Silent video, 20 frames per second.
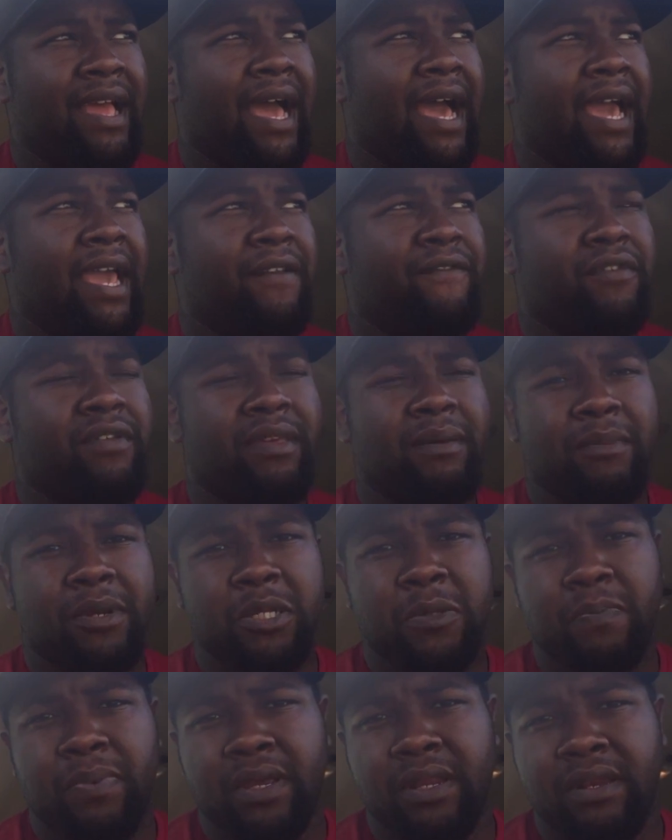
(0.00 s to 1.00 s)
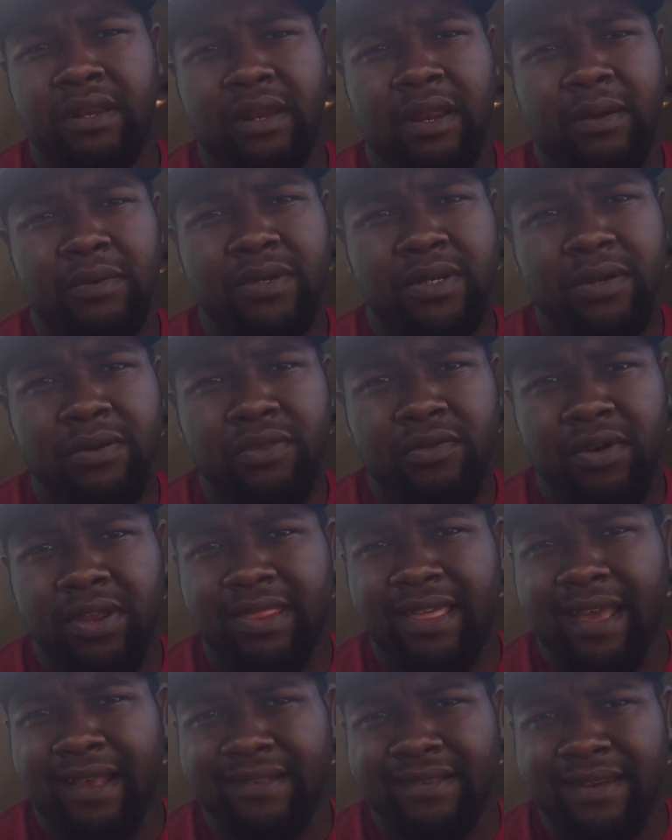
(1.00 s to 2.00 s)
I hate for them to spend,
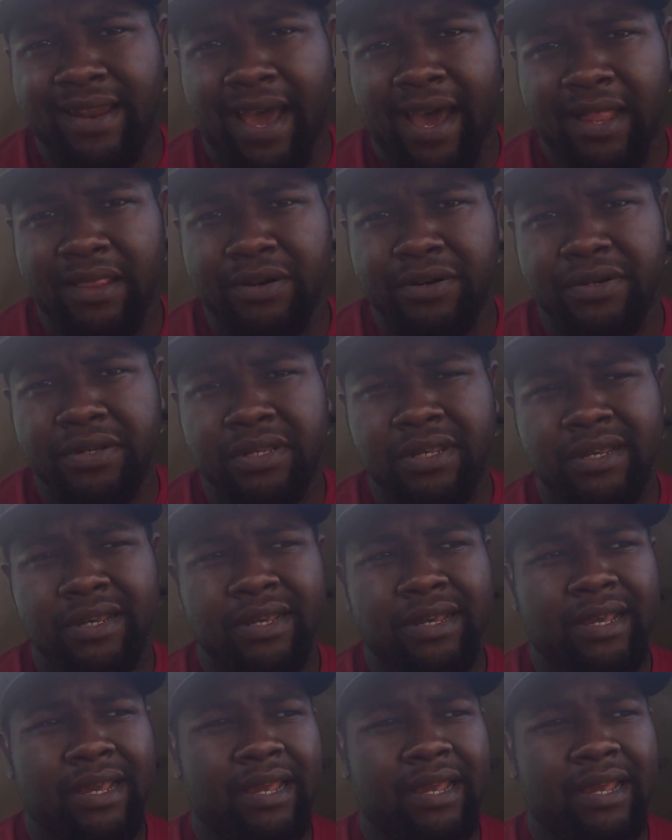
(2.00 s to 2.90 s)
$2,000-3,000